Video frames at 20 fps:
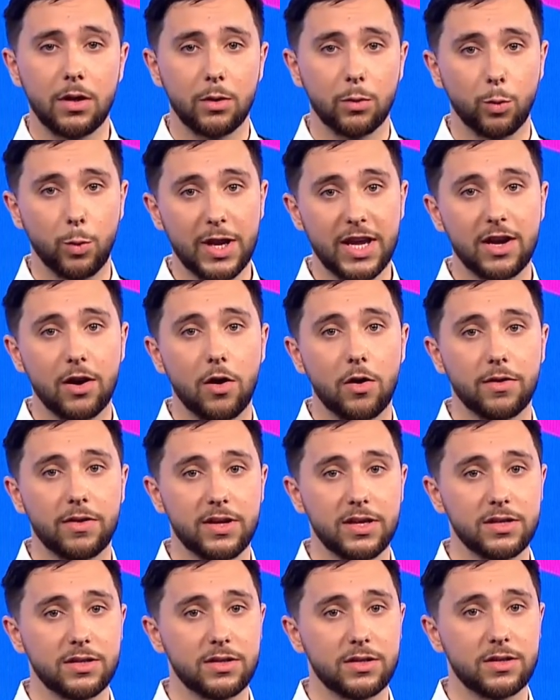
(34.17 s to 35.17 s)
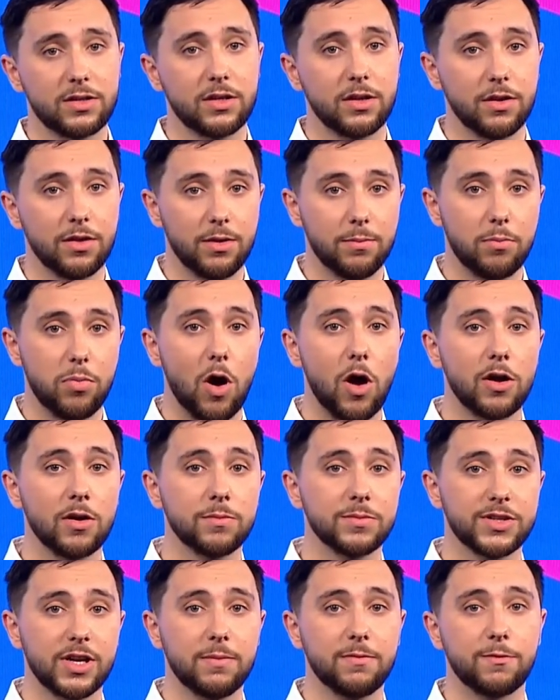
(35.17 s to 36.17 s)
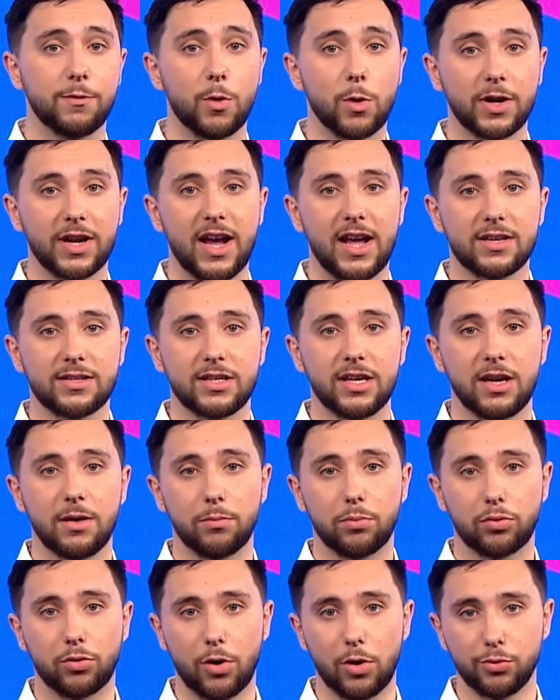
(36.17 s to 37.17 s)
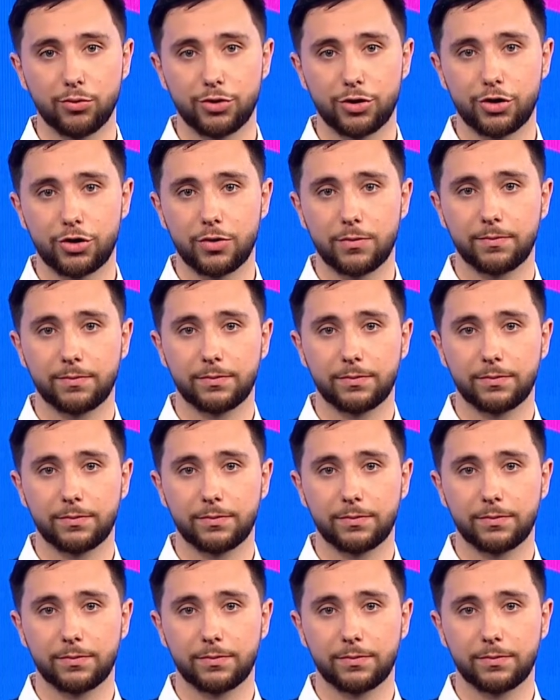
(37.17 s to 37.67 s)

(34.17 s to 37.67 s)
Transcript: We call this the bottoms-up forecasting approach.